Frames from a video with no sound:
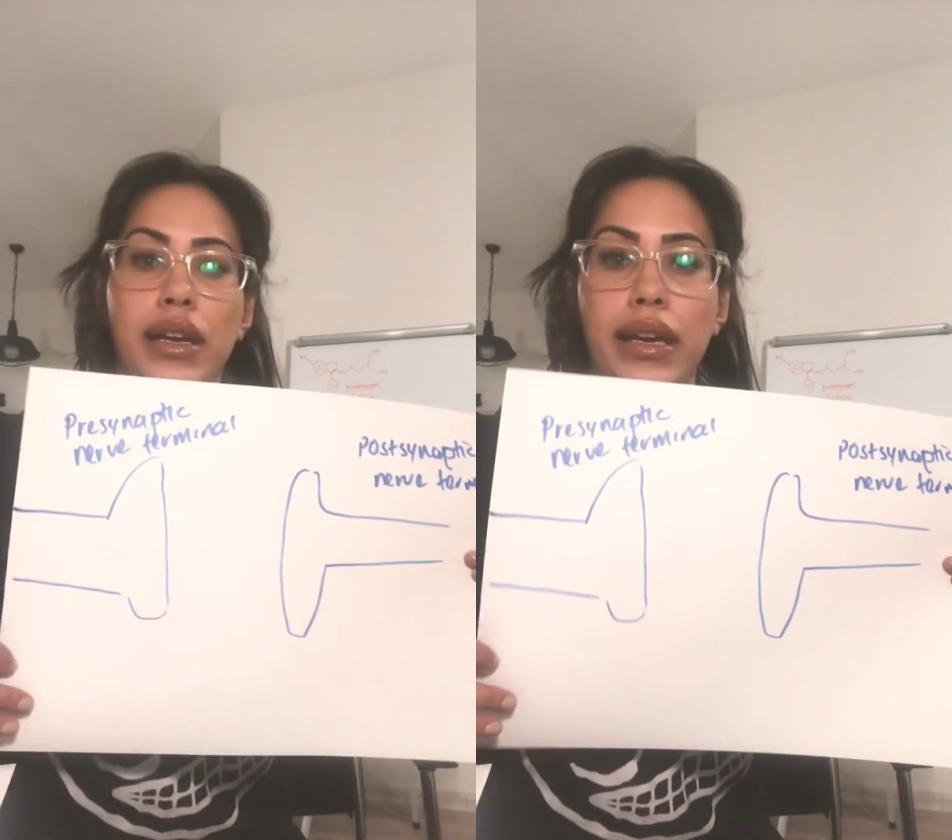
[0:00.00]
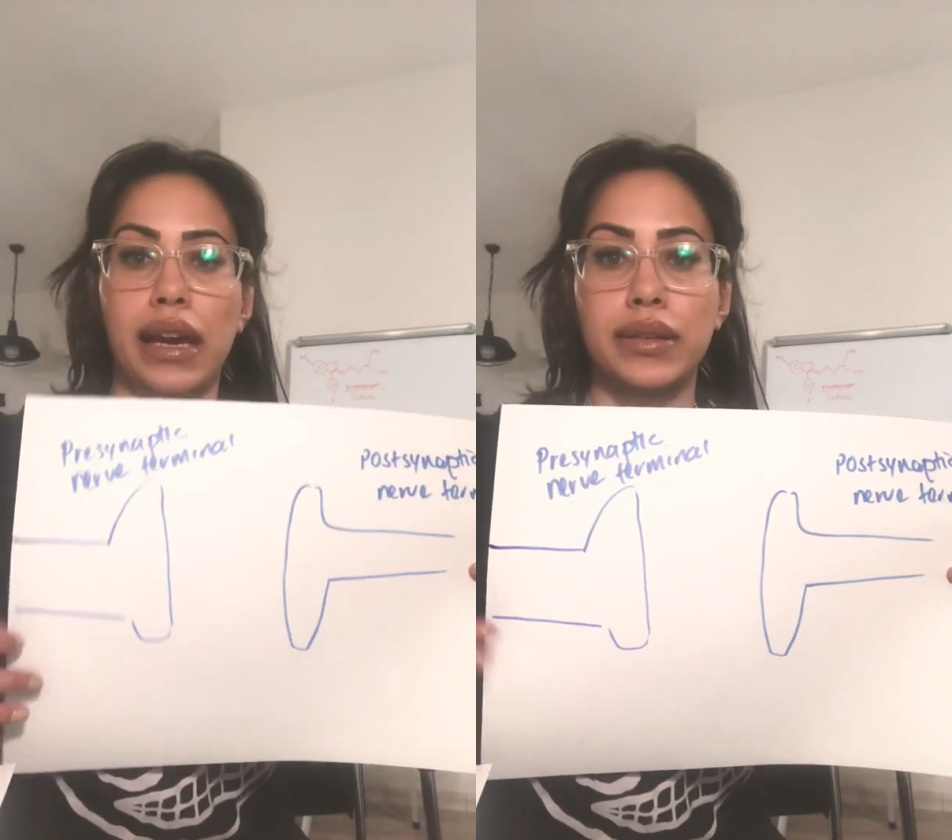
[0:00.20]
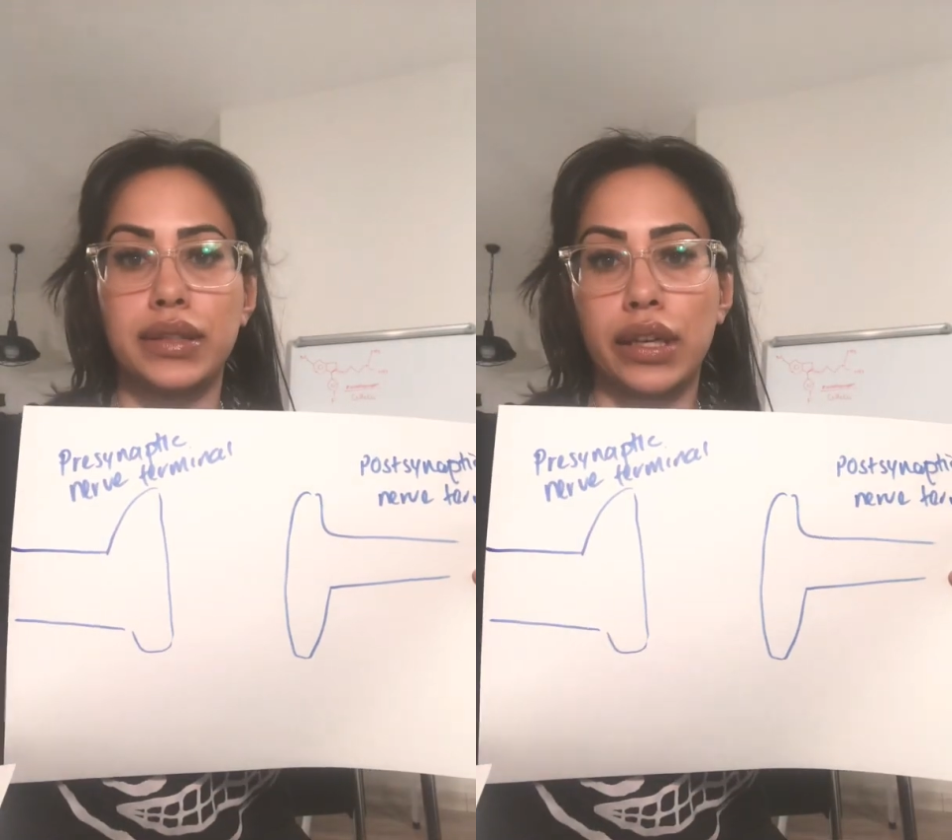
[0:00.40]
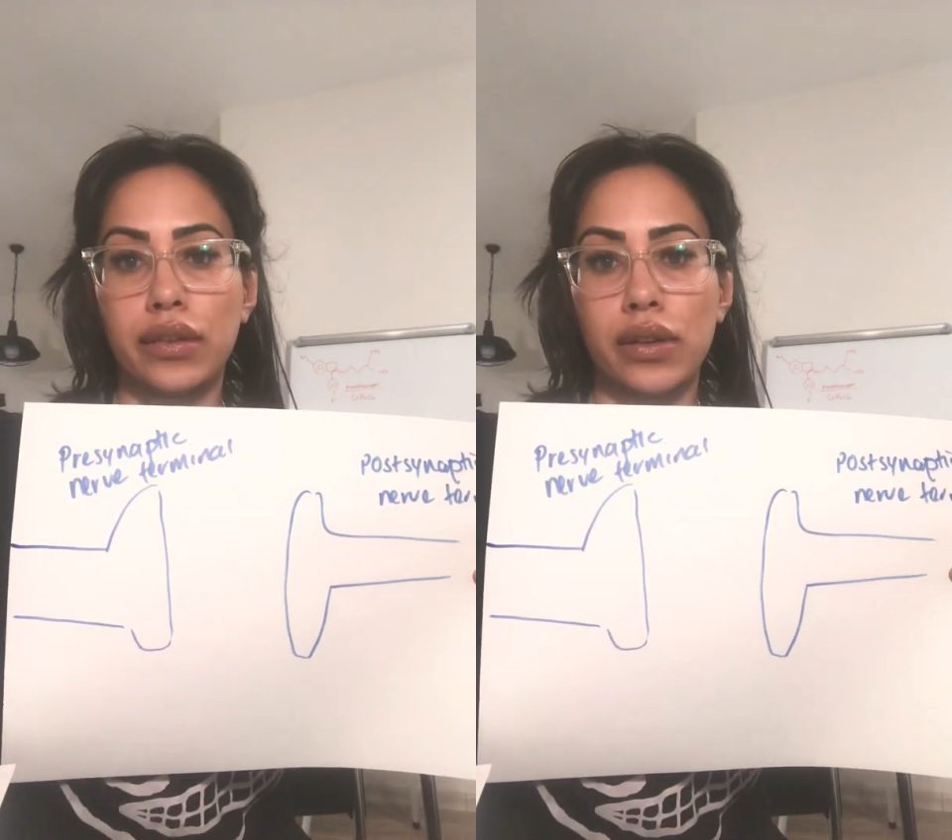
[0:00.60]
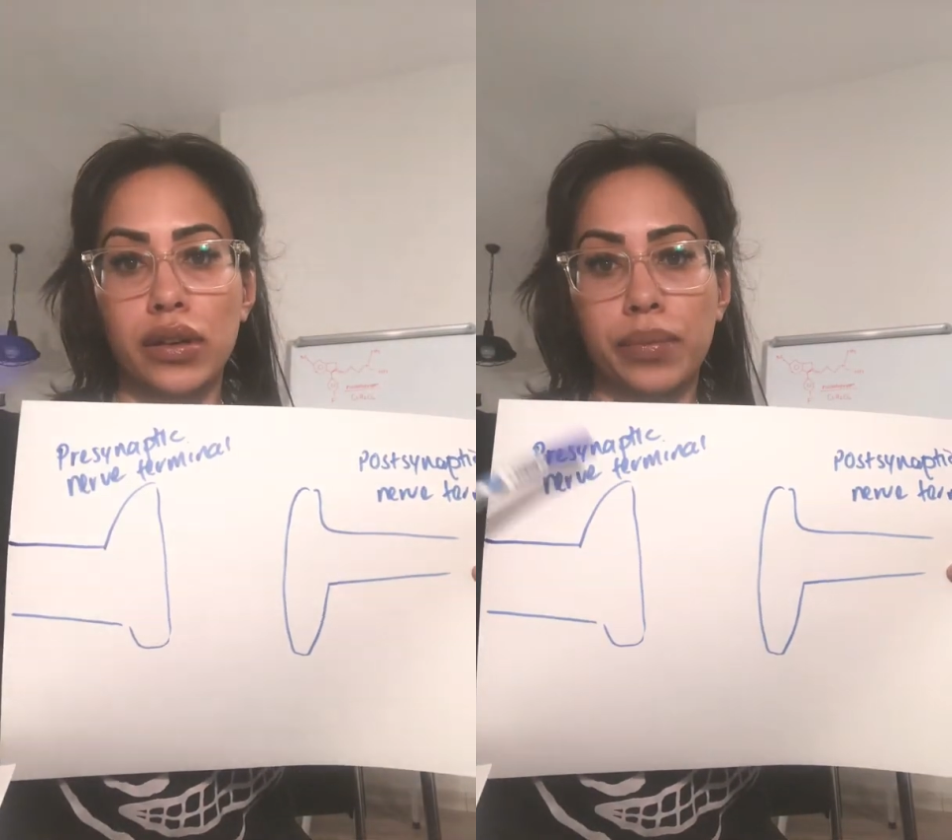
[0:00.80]
Okay, so
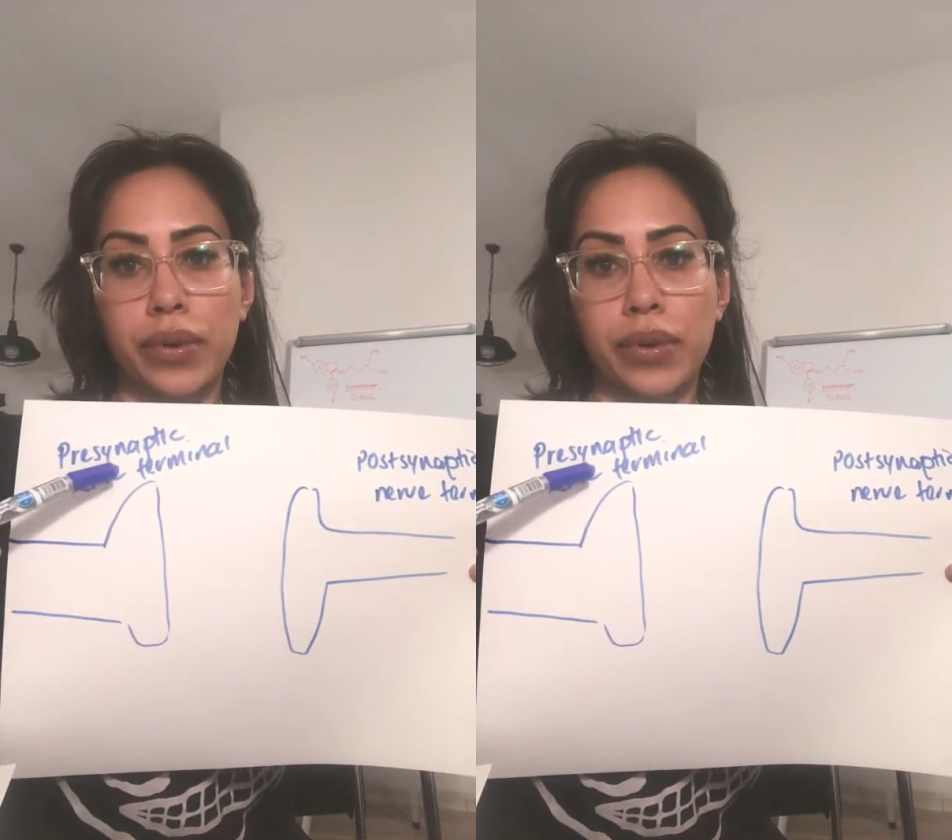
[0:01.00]
you've got your